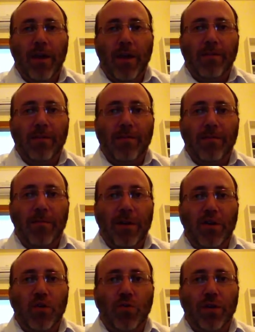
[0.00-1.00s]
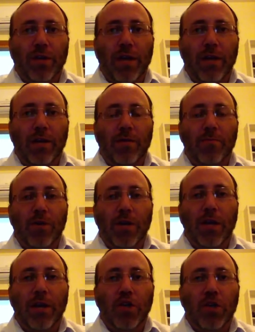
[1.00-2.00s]
It doesn't mention really any
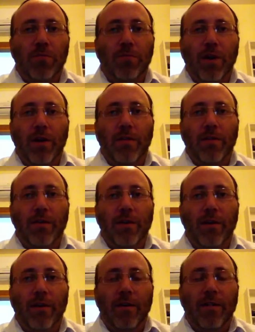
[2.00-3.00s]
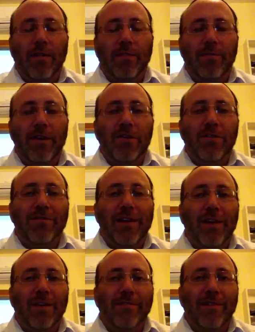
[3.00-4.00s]
communication, but the sages
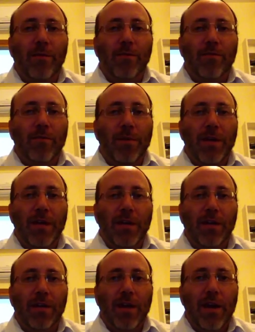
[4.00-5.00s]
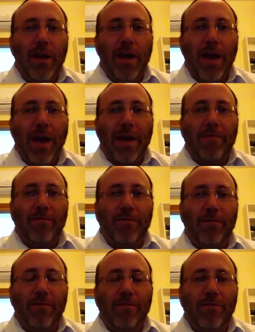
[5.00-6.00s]
tell us that it was immediately
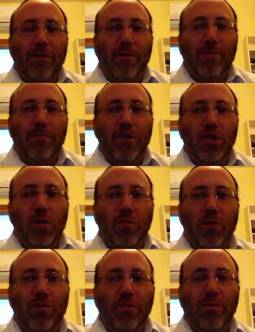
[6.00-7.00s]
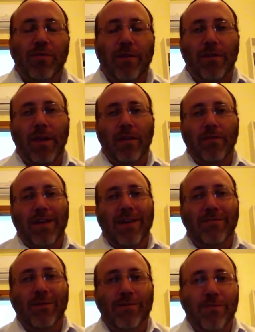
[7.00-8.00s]
after the circumcision, which was at the end of
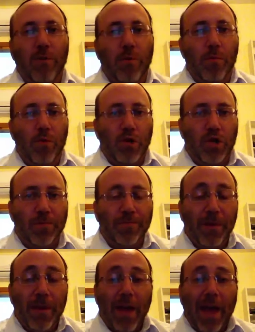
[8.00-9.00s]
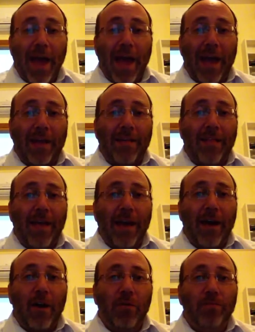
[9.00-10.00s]
last week's Torah portion, and
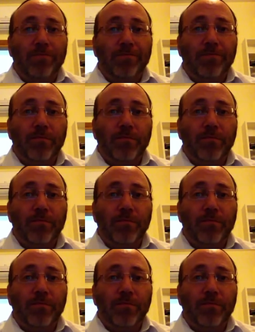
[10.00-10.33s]
now